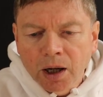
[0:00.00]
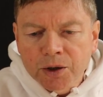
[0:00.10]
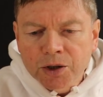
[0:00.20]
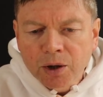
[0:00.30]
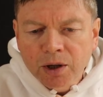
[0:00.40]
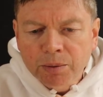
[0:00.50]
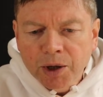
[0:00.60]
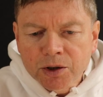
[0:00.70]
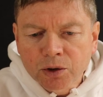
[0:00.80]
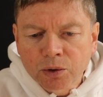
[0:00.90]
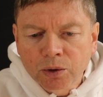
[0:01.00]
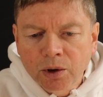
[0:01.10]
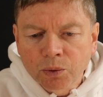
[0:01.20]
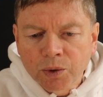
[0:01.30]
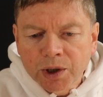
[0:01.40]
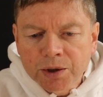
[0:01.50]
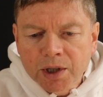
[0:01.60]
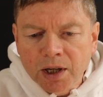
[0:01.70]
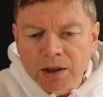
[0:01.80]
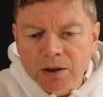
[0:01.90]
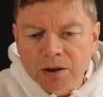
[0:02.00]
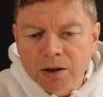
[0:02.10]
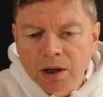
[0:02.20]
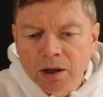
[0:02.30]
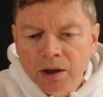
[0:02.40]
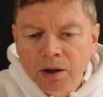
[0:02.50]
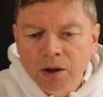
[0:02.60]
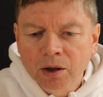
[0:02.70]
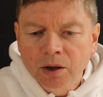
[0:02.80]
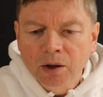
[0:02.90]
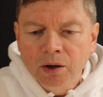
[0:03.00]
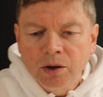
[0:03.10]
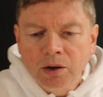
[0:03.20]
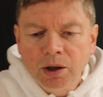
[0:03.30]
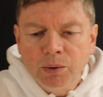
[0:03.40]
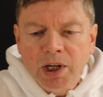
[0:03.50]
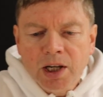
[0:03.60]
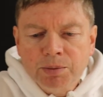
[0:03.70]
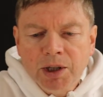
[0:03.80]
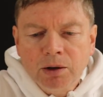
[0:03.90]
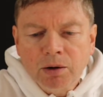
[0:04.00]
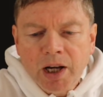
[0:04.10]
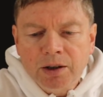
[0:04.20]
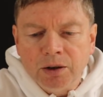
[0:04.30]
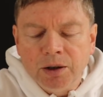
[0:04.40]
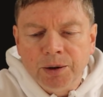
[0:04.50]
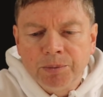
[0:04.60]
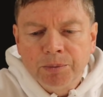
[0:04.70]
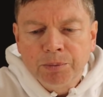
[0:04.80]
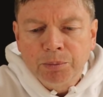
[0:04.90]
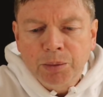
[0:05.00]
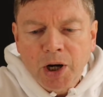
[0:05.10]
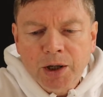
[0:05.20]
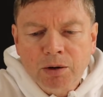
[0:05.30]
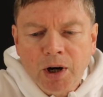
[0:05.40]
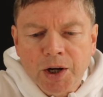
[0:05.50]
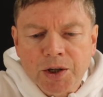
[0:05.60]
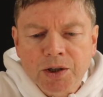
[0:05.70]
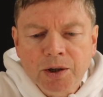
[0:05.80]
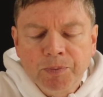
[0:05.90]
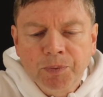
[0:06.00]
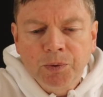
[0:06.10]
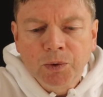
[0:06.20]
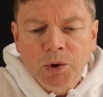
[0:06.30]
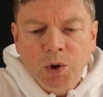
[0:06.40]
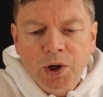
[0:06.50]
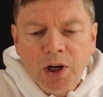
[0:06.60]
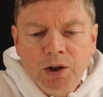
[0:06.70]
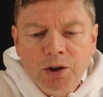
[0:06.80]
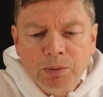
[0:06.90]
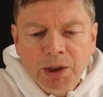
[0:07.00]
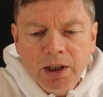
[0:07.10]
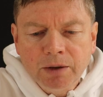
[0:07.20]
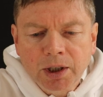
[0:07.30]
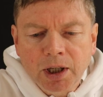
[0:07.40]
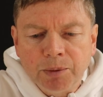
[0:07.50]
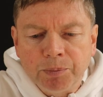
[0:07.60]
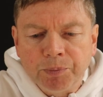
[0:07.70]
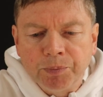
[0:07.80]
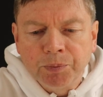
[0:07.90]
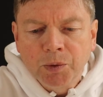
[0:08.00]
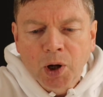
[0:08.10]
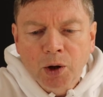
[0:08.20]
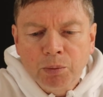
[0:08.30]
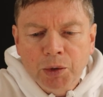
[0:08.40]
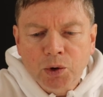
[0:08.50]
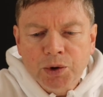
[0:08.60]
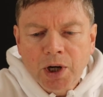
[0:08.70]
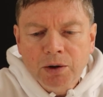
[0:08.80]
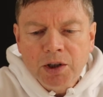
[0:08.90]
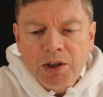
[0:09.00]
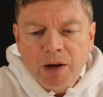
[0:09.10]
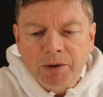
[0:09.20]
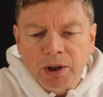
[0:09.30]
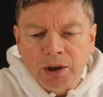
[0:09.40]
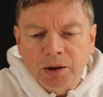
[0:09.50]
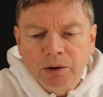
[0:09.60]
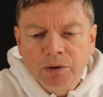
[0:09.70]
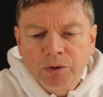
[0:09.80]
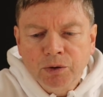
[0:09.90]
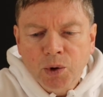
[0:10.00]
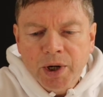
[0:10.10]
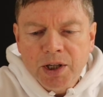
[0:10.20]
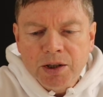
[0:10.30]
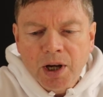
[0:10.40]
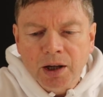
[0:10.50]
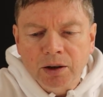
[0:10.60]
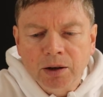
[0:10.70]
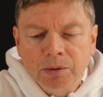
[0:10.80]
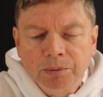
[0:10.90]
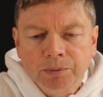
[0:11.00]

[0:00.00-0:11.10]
And so the Apostle well says, To you it has been granted by Christ not only to believe in him, but also to suffer for his sake.